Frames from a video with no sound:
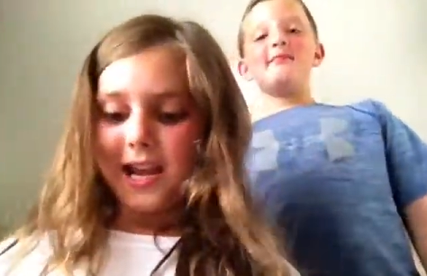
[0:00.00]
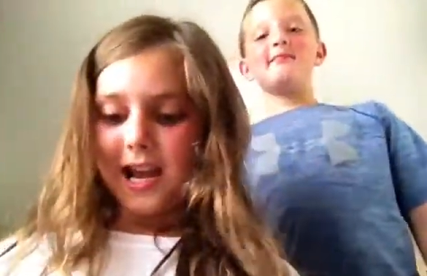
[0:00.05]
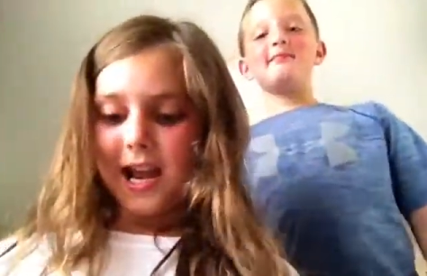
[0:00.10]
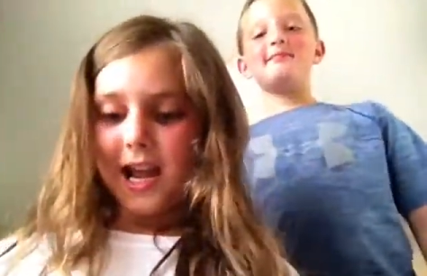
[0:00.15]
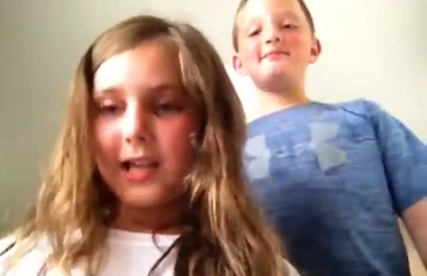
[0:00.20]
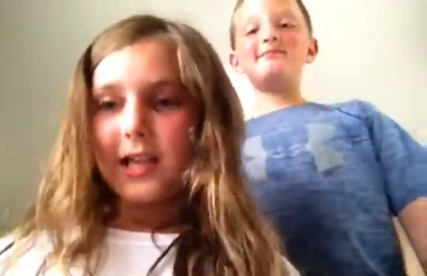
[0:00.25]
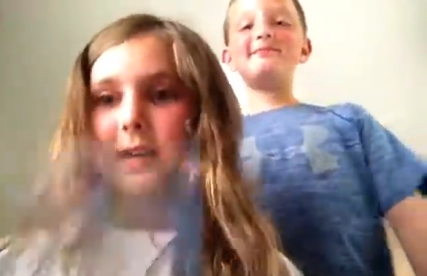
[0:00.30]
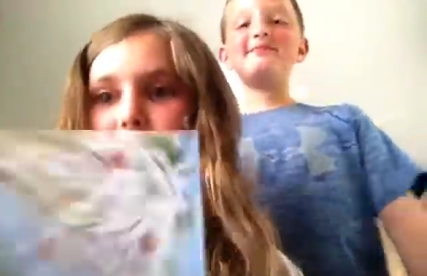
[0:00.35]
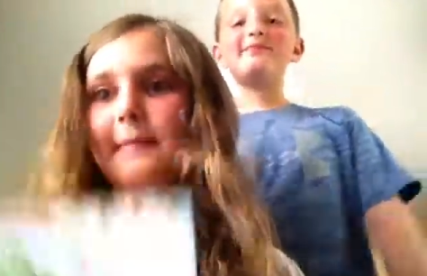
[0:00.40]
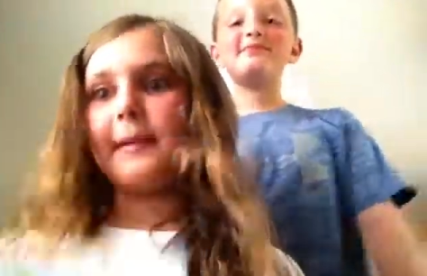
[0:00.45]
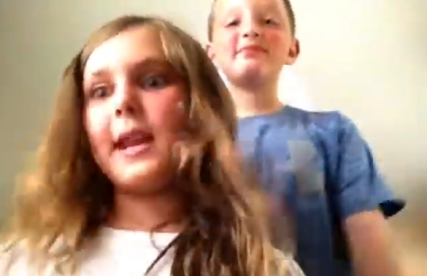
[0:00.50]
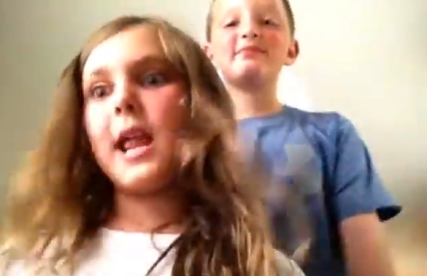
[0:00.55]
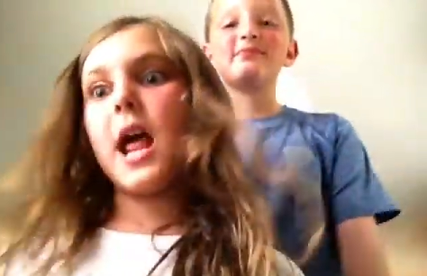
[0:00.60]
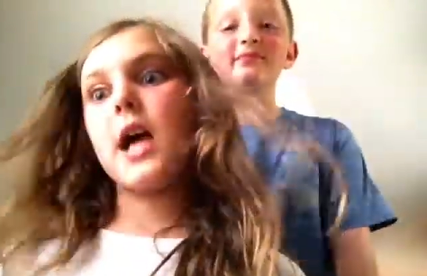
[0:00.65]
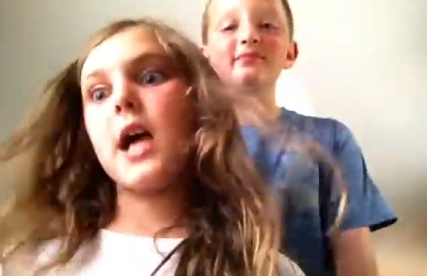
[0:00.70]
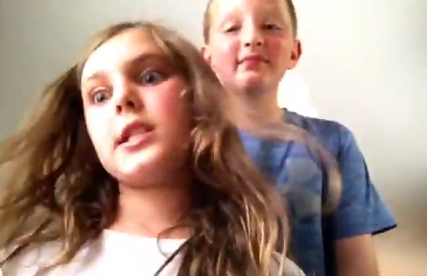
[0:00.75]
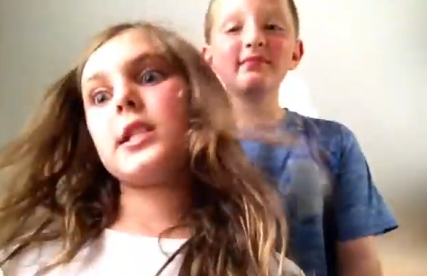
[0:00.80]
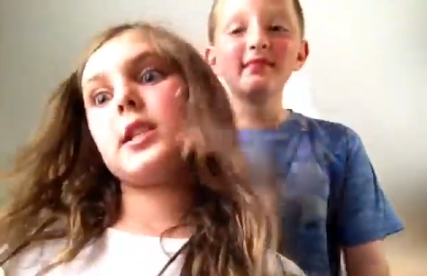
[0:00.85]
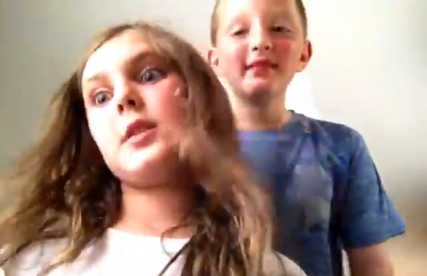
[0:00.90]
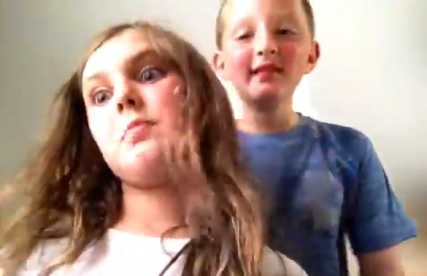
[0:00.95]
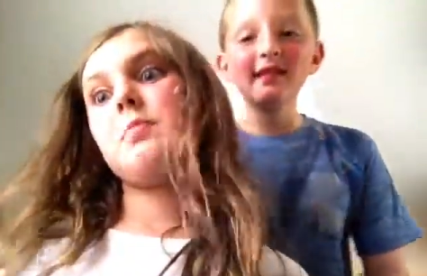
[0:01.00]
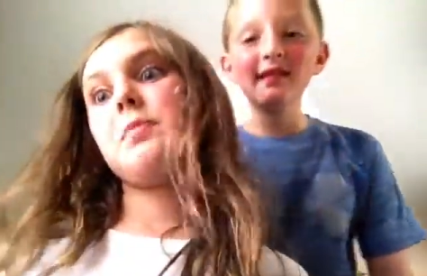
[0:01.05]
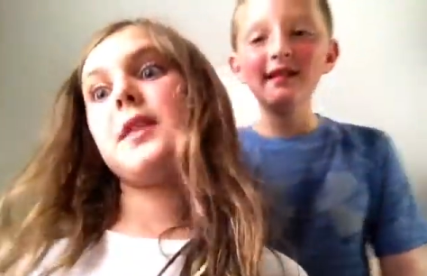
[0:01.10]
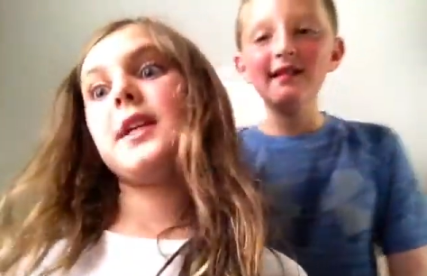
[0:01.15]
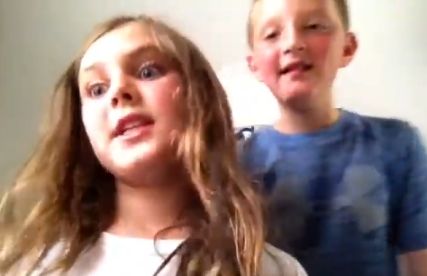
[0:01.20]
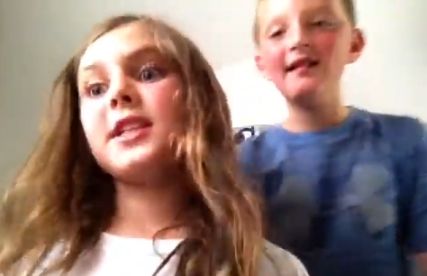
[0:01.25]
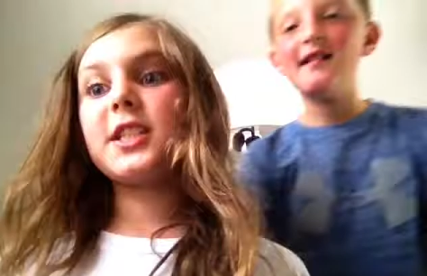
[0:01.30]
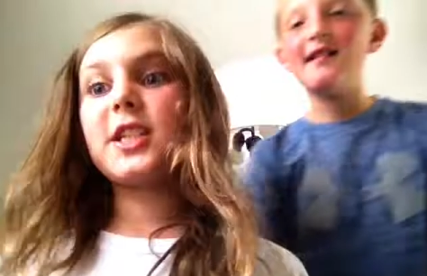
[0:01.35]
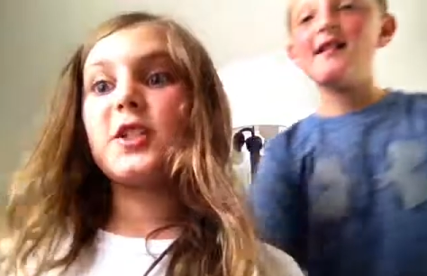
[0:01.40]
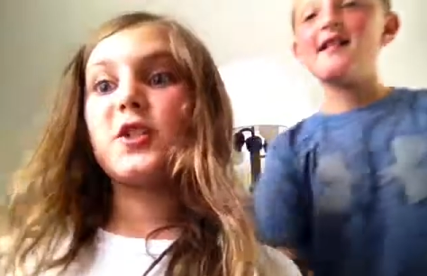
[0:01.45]
Speaker 1: and Kim has
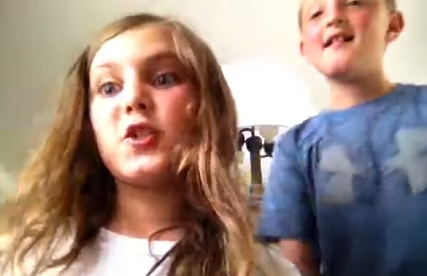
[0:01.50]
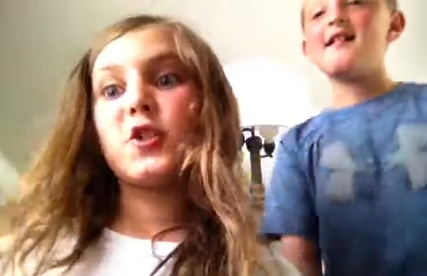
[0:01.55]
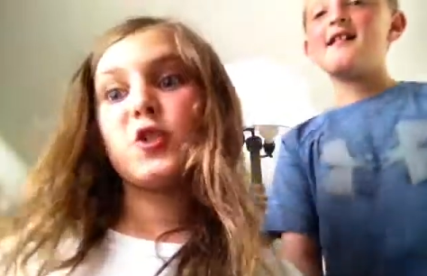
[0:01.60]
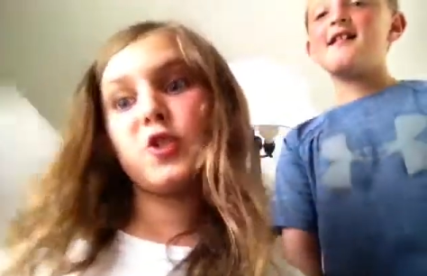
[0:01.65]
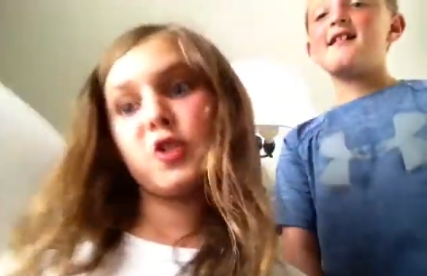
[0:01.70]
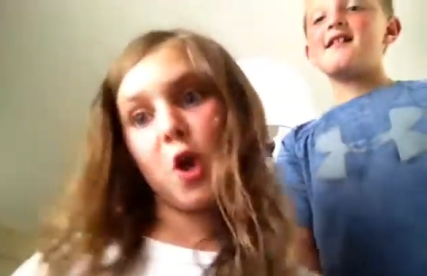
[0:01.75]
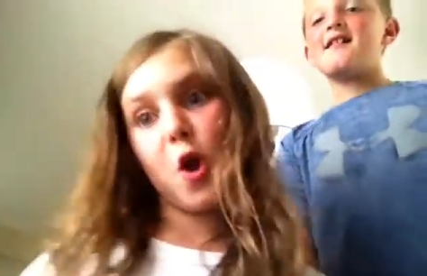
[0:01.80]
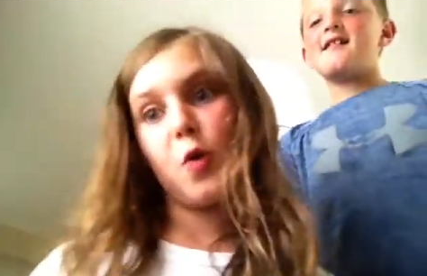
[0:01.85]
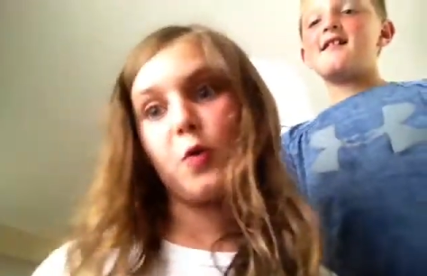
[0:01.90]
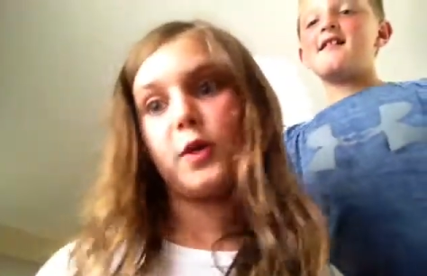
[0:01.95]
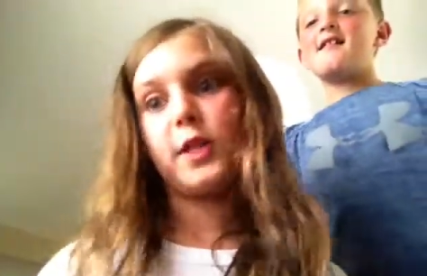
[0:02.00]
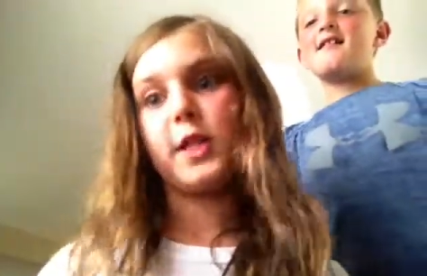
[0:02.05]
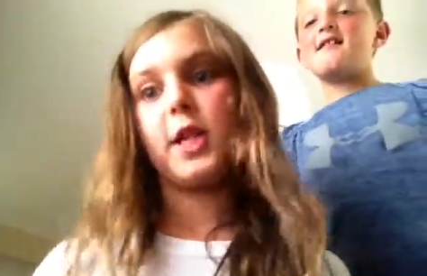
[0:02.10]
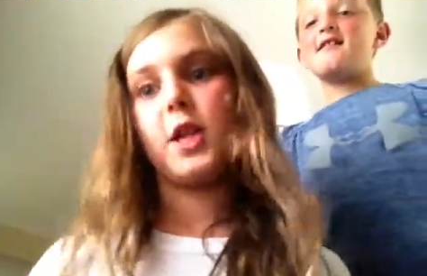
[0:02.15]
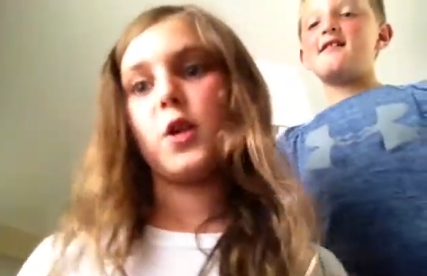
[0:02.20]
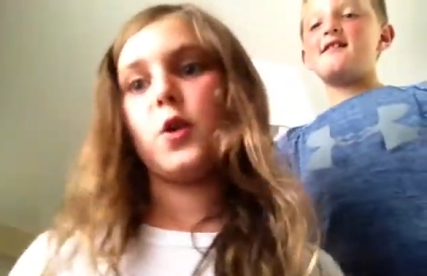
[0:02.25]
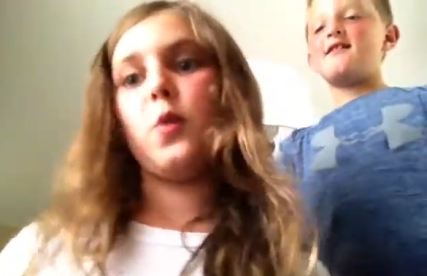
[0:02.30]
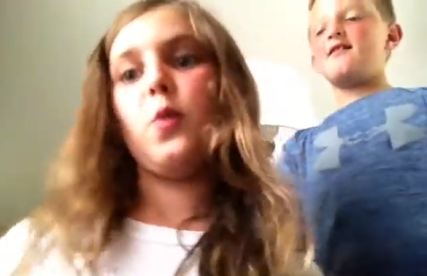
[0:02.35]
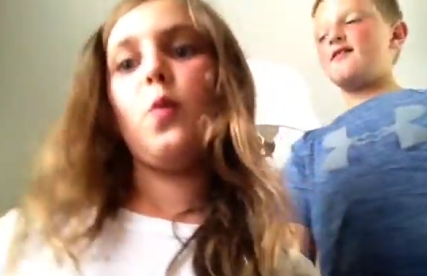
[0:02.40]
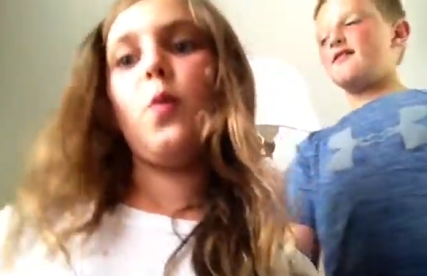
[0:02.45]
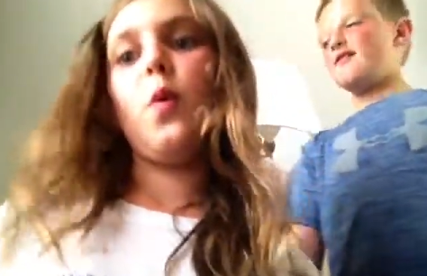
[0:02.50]
something to show you.